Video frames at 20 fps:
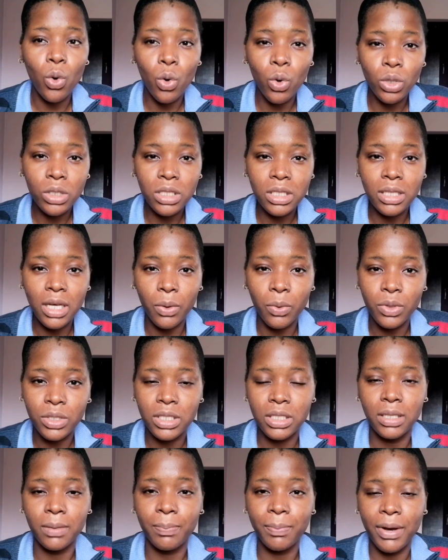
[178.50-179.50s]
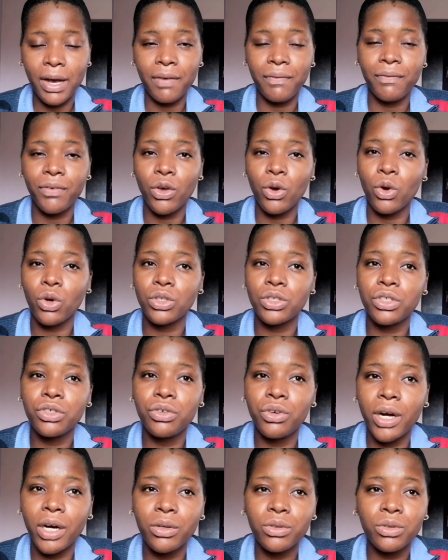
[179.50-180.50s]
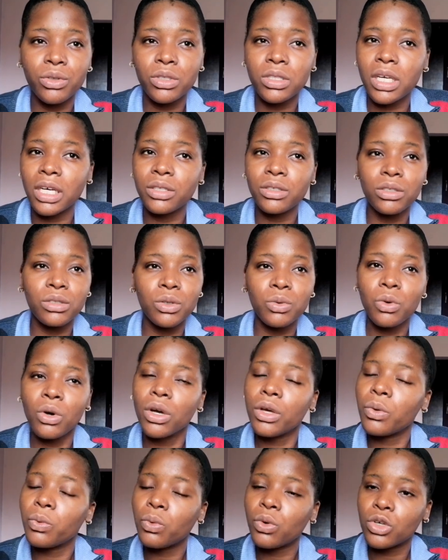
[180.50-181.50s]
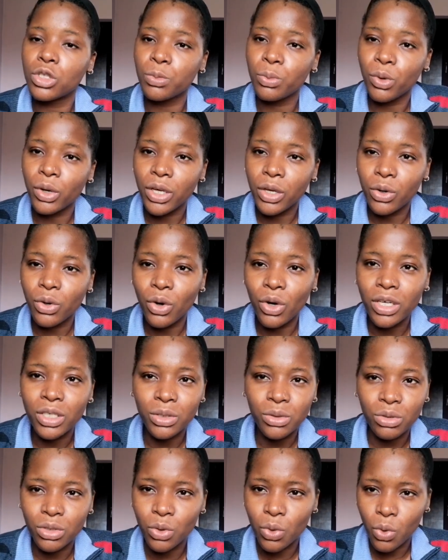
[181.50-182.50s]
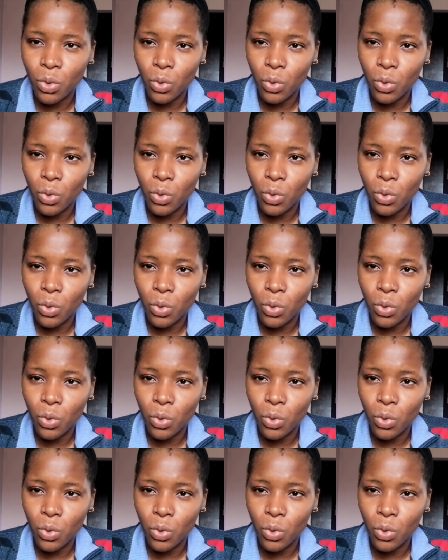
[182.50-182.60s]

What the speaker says: oat that was in the parfait or the groundnut, I don't know what it was, but it got into the